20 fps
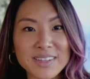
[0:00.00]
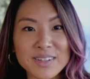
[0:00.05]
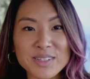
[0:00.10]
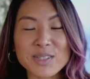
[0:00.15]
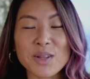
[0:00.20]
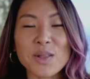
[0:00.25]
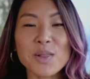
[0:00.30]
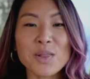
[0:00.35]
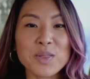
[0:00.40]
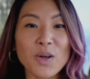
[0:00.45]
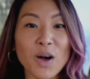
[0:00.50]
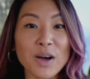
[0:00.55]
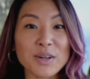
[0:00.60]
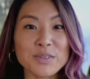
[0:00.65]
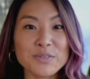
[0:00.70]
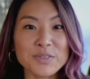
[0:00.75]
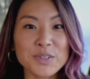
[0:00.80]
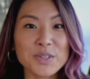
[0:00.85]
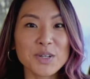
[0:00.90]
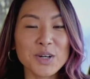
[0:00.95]
There's a lot
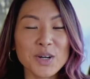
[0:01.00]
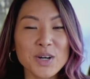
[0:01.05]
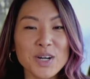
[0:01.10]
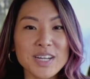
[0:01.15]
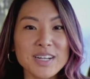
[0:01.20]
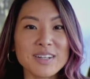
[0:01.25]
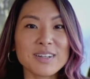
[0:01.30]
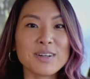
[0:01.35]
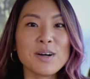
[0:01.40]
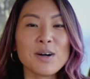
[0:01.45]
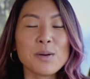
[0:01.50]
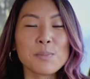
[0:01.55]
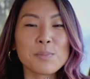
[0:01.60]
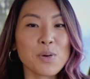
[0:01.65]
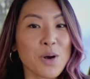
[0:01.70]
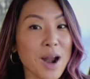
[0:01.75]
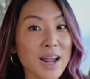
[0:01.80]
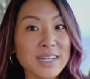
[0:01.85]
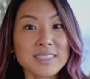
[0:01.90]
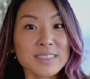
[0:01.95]
of good,
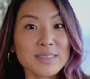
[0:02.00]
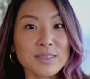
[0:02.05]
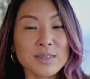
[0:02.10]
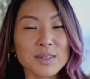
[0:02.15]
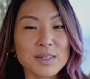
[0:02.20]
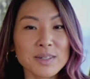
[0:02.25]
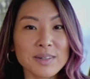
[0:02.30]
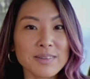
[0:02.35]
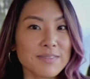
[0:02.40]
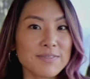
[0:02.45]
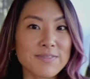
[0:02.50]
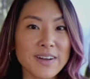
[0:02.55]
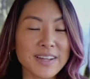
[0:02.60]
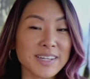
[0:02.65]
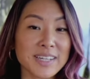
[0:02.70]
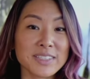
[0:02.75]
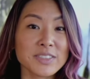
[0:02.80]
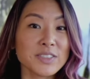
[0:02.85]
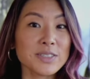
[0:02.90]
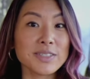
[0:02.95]
practical,
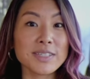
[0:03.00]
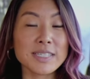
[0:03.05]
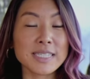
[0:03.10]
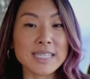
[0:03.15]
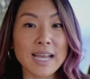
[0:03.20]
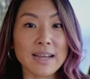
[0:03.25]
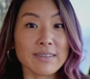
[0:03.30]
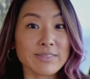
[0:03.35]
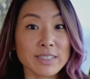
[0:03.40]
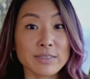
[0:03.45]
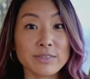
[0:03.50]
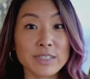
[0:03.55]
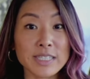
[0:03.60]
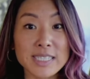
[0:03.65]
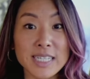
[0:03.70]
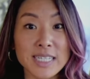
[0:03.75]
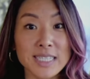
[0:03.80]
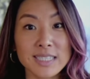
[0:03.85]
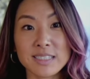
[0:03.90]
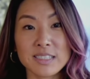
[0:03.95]
financially savvy
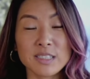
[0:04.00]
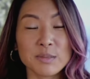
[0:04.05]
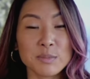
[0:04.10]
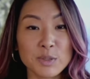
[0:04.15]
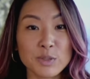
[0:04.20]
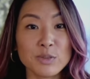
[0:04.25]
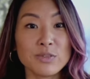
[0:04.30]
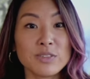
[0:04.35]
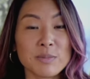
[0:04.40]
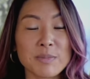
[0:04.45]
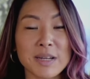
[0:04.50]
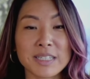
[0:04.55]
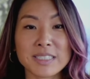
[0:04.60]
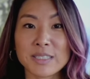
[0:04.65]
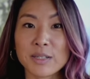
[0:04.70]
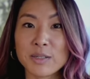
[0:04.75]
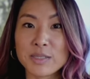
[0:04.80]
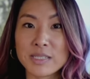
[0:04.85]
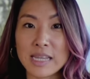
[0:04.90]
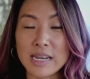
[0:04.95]
reasons to move to
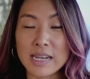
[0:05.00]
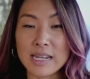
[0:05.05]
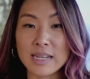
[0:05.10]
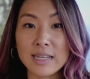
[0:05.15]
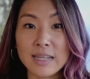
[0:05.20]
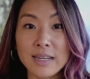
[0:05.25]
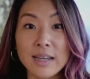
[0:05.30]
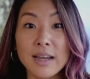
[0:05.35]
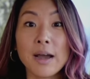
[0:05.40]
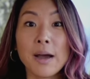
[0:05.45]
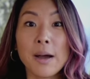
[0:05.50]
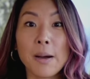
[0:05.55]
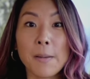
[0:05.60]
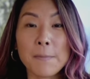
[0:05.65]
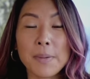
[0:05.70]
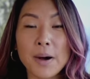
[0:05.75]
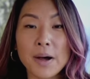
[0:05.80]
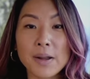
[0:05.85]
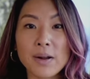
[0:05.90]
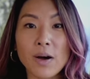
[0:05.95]
Mexico City.
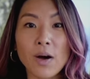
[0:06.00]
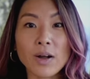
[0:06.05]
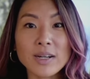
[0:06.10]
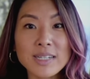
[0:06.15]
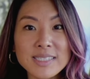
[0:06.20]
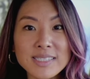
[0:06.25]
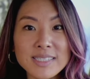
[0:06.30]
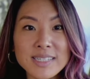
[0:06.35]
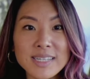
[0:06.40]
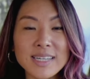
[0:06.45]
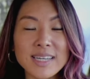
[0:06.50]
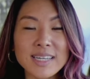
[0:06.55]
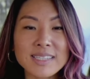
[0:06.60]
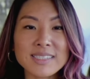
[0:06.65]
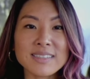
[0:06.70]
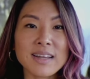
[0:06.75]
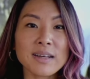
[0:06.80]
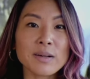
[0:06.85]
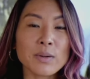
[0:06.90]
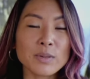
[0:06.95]
But honestly,
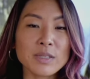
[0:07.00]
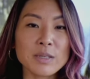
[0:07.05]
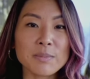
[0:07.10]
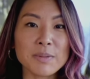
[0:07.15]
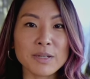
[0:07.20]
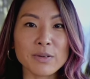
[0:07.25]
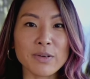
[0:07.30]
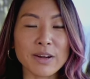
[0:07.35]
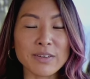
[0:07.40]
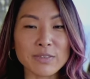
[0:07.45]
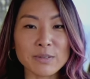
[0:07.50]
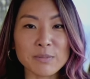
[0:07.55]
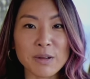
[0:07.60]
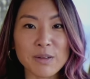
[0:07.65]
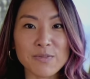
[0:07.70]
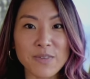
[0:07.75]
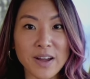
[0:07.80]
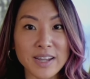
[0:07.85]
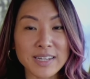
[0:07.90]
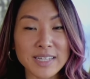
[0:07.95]
it's not only been great for my
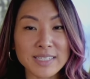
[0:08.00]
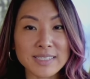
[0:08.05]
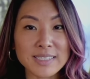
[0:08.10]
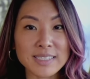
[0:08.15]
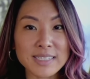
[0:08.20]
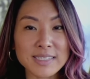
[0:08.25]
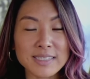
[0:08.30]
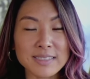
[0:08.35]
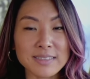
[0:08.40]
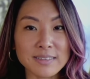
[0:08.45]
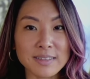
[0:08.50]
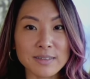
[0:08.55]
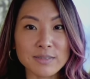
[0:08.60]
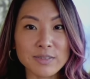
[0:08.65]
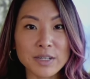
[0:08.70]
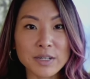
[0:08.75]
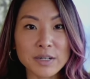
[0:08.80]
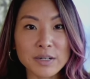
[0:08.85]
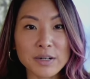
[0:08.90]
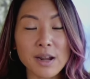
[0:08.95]
finances to live
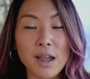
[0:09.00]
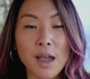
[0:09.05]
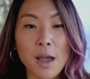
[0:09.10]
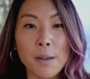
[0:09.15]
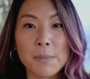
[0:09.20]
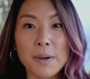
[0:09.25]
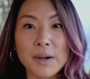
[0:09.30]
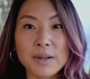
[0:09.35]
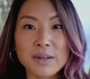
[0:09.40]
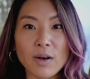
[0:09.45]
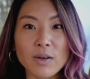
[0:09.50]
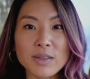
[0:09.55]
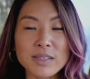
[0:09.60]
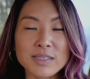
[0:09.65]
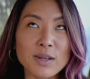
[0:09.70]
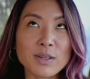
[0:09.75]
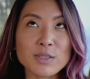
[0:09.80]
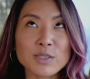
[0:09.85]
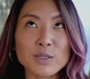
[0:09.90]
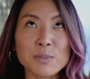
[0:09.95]
here, but it's
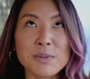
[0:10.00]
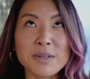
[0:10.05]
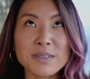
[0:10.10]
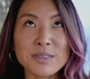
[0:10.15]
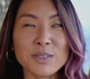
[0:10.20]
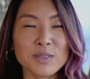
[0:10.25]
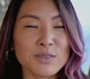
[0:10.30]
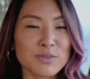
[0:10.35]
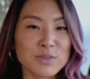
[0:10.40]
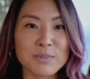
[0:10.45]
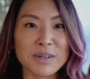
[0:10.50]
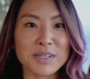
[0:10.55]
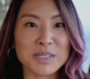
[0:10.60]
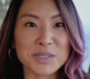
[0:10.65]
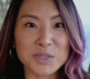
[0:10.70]
also been good for my